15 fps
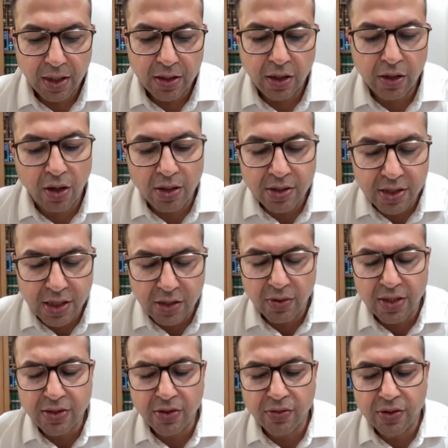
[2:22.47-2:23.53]
The
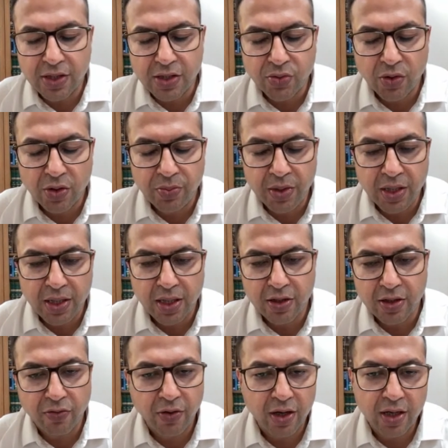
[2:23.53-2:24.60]
consequence of this would be
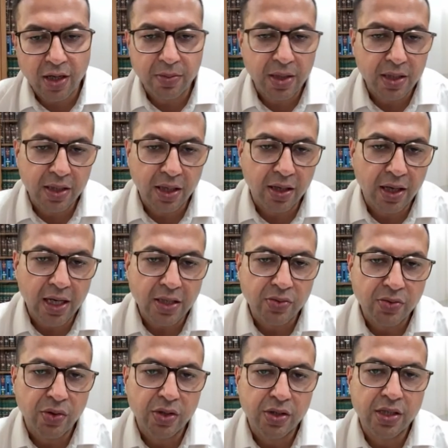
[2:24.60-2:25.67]
that your fundamental
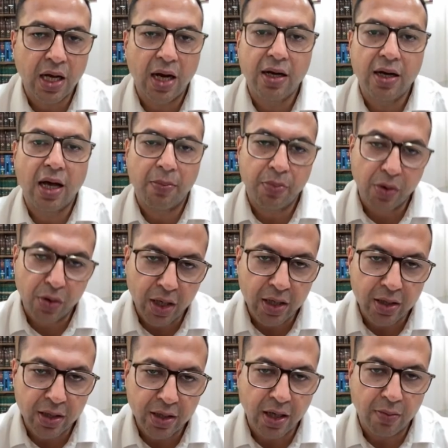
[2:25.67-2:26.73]
rights would stand
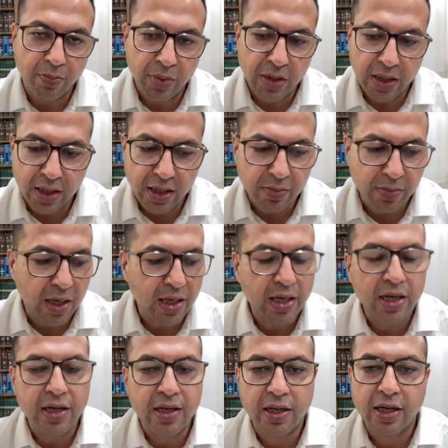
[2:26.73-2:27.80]
abrogated completely by an
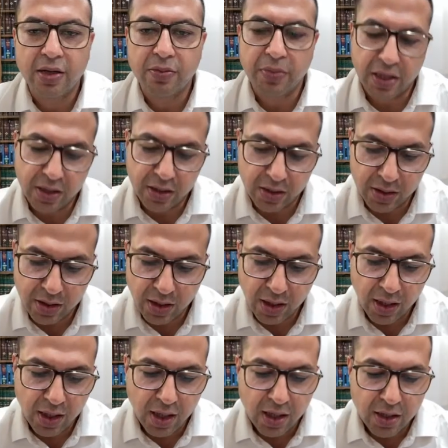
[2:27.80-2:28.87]
indirect method.
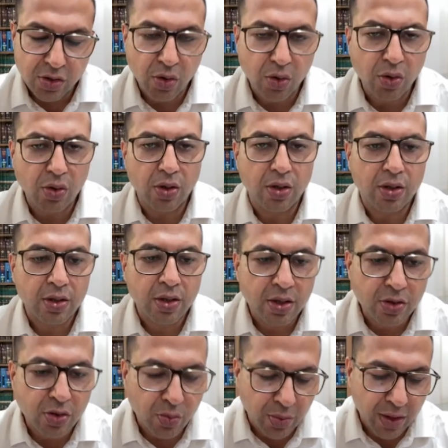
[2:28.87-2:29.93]
So
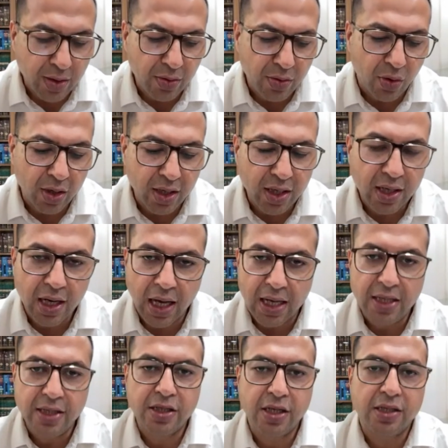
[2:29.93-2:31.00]
the Supreme Court in
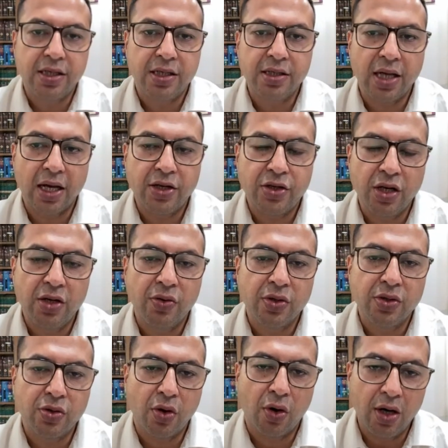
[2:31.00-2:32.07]
9 judges actually
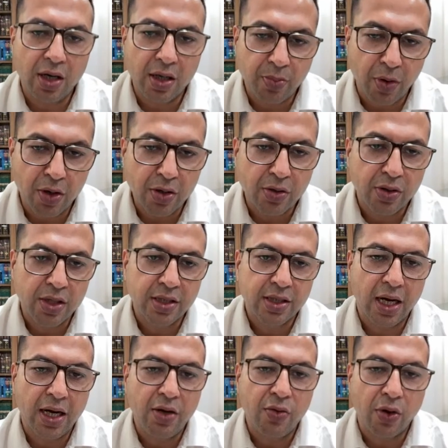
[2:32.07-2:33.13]
was called upon to
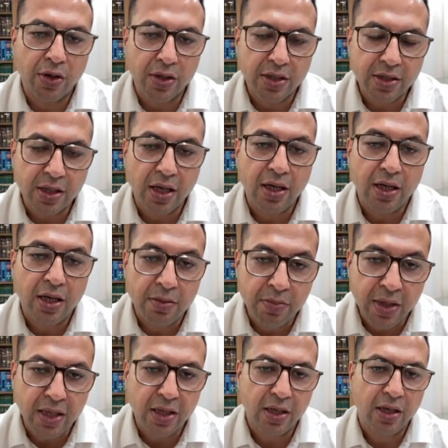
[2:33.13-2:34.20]
decide what is the
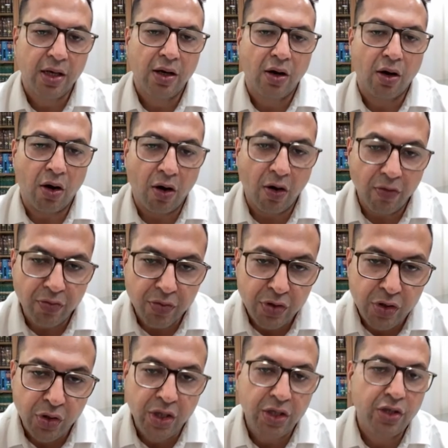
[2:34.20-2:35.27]
limit of
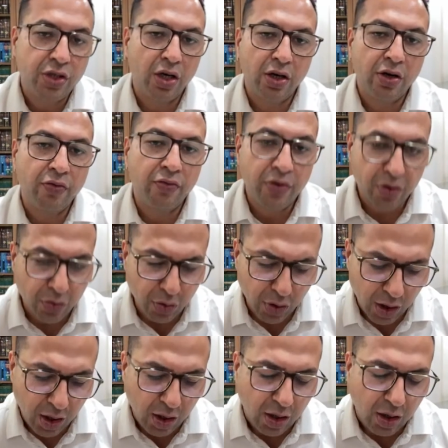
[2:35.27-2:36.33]
judicial review
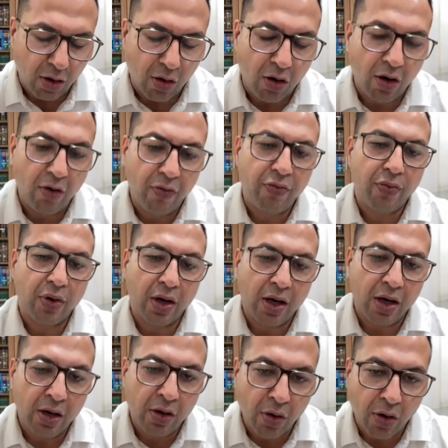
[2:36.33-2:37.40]
of
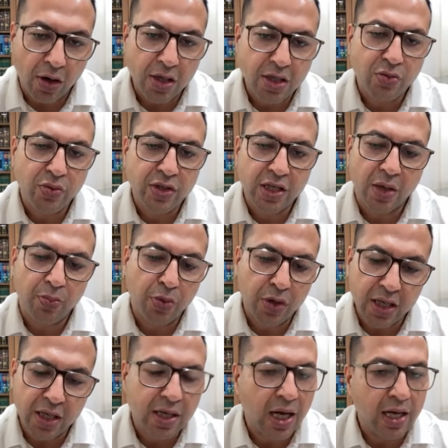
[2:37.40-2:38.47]
laws which are
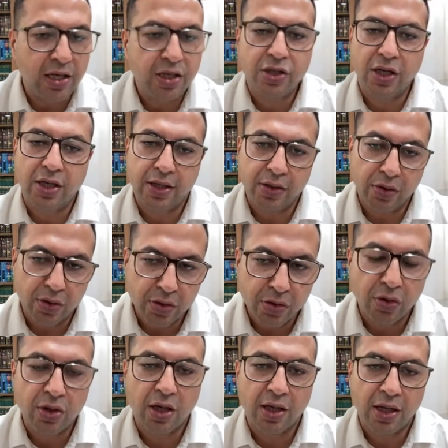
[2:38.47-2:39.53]
put in 9th schedule.
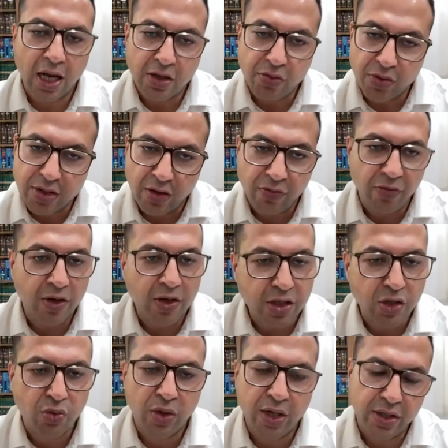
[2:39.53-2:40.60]
So that was the
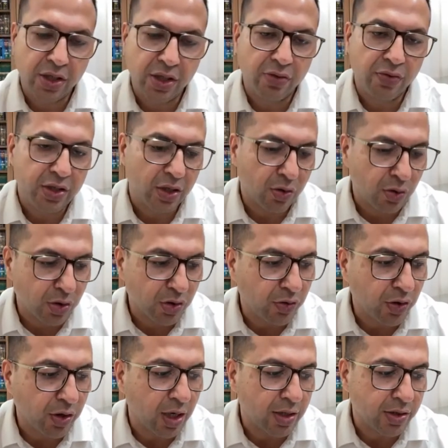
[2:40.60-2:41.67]
first question which arose
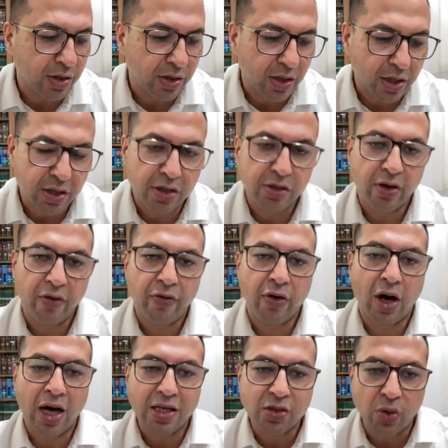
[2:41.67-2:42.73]
for consideration. So if you
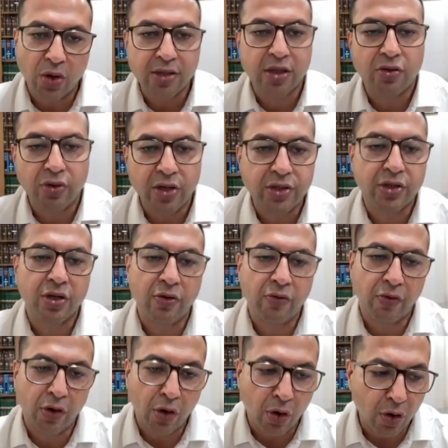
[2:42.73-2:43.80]
ask what is the question
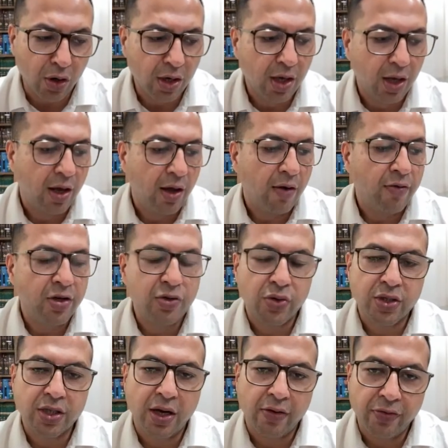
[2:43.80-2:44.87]
of law which
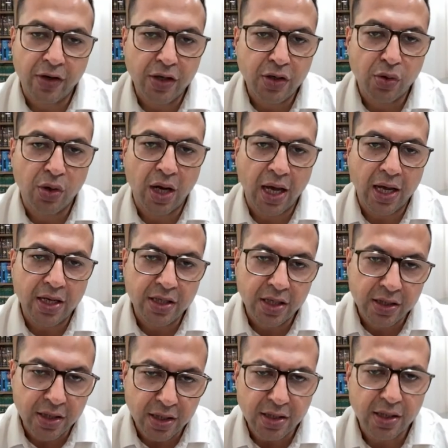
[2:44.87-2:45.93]
was referred to 9
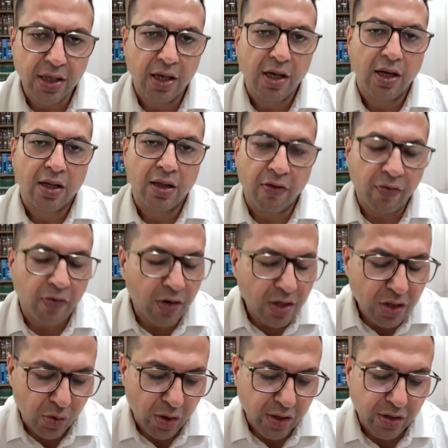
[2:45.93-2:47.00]
judges, the
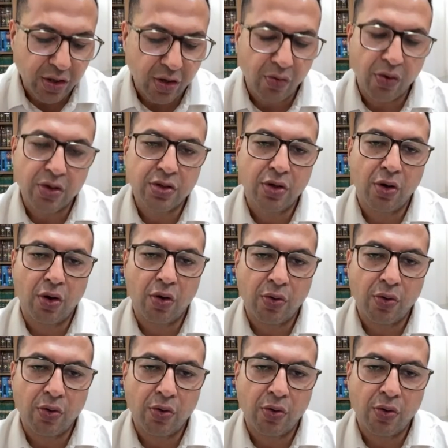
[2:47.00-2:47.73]
first question was